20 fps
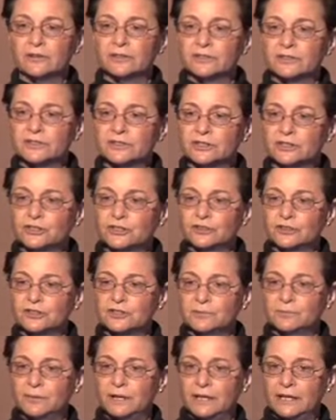the decision
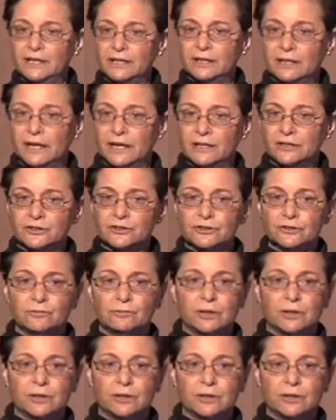is made as to